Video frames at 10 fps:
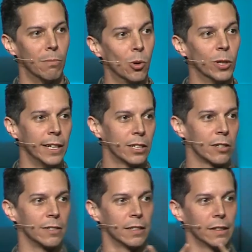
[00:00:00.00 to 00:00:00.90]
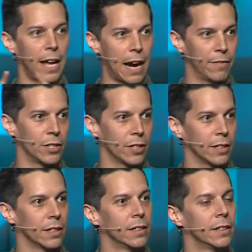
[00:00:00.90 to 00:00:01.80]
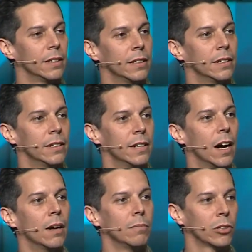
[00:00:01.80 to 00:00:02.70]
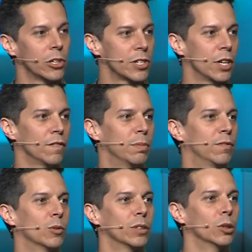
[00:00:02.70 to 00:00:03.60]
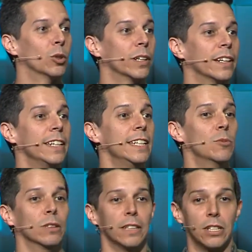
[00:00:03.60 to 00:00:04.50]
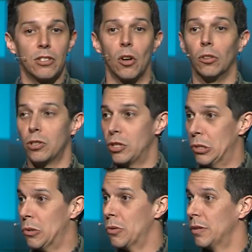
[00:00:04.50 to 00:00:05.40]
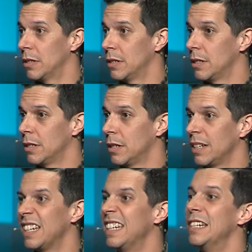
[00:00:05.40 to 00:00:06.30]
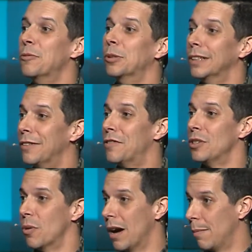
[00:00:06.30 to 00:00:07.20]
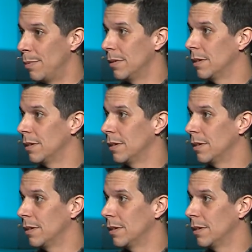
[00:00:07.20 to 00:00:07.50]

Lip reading: mourning turn to laughter. Humble yourself before the Lord, and he will exalt you. He will lift you up.